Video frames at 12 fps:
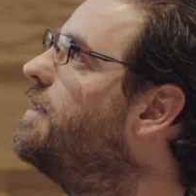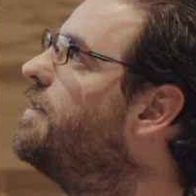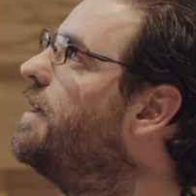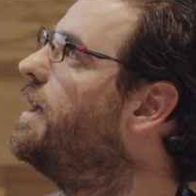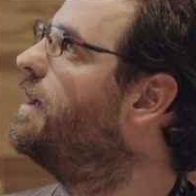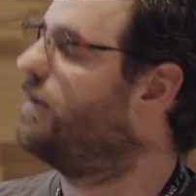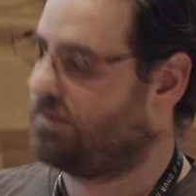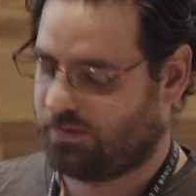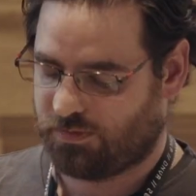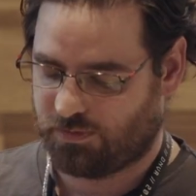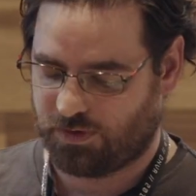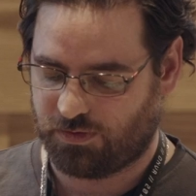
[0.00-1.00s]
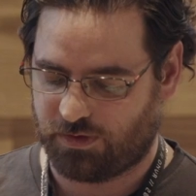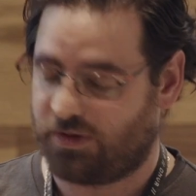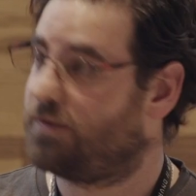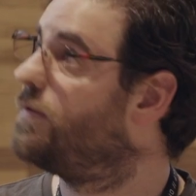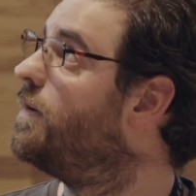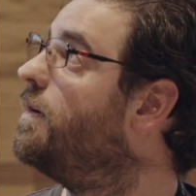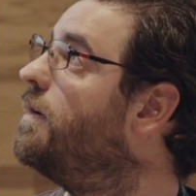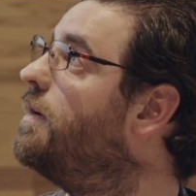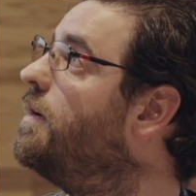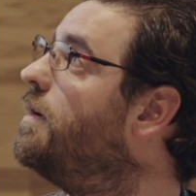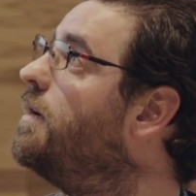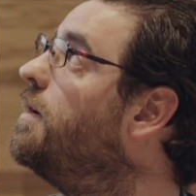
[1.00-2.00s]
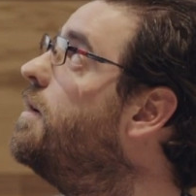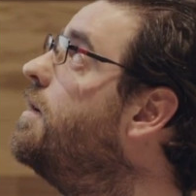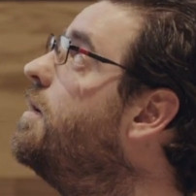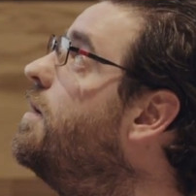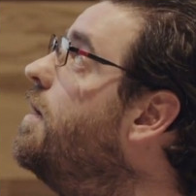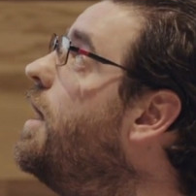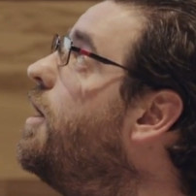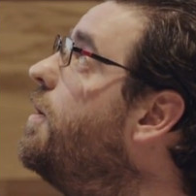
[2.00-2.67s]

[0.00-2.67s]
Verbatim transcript: let's say, we do this. Well, I